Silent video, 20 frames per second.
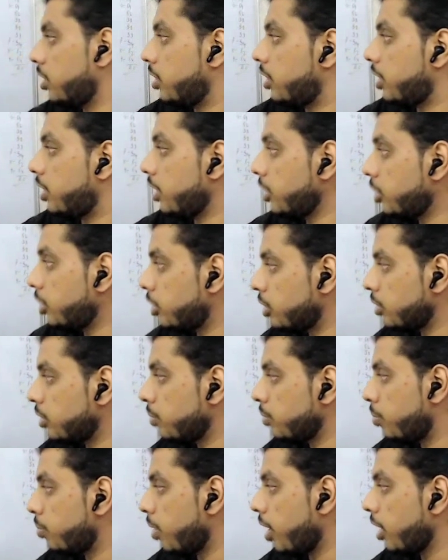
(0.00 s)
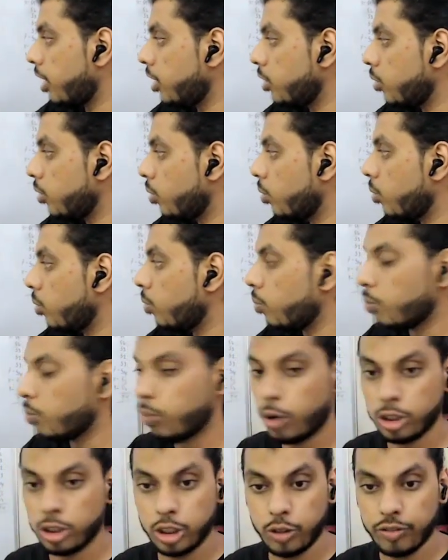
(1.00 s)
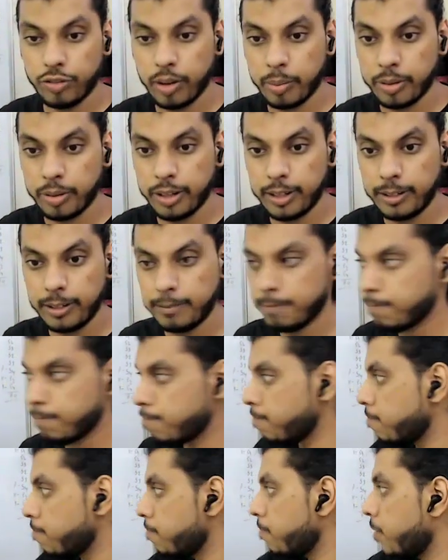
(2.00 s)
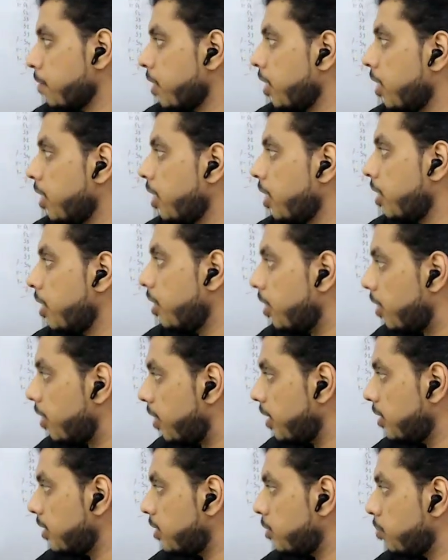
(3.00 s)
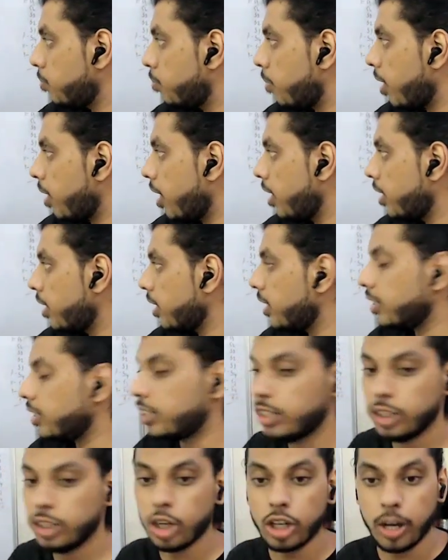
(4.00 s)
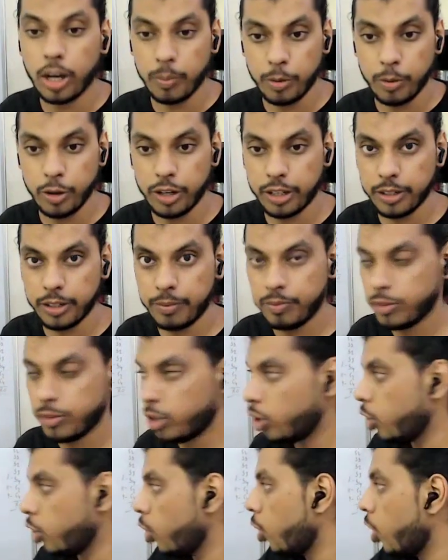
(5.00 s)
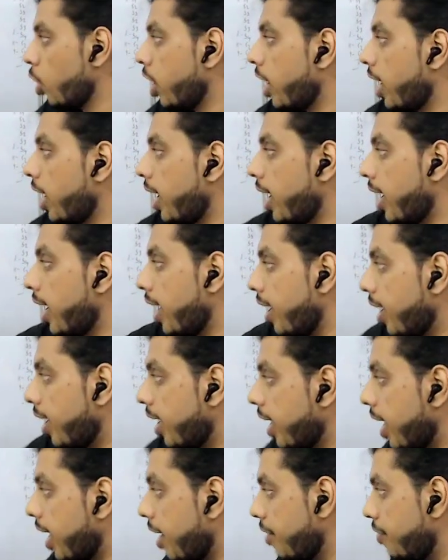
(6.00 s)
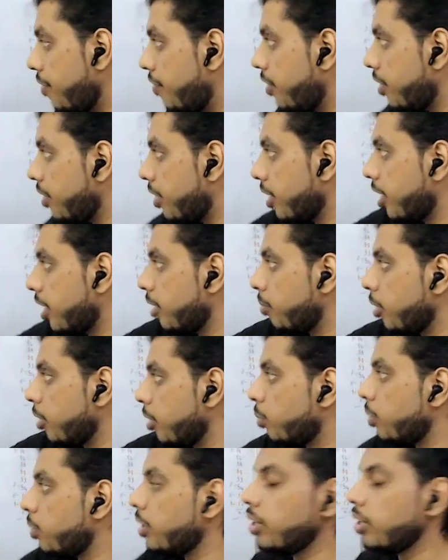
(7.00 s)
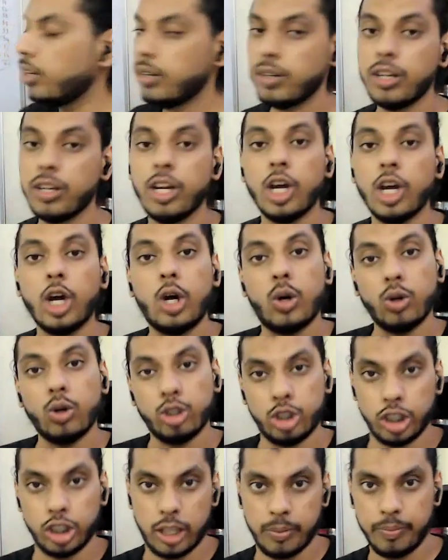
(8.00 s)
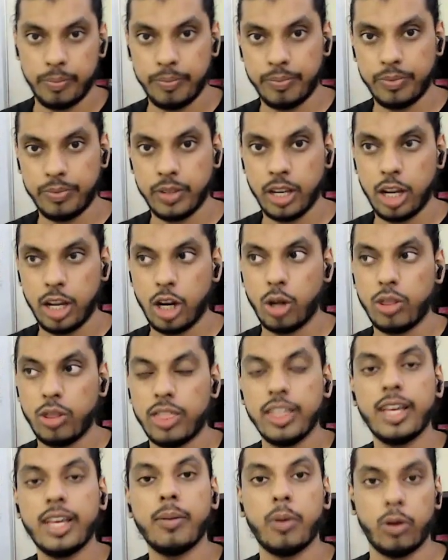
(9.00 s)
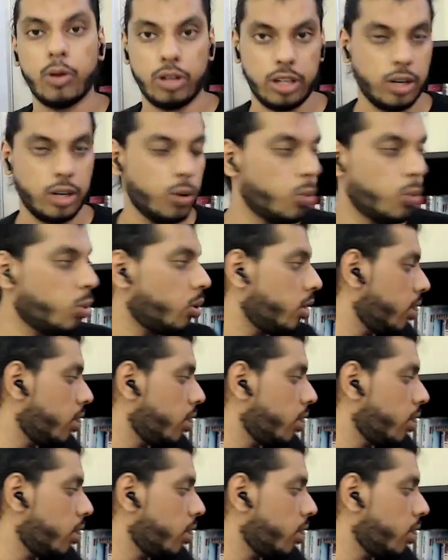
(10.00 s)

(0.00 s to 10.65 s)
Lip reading: this part was your webinar, this part is your community. everything in between goes to them. Now think about it. What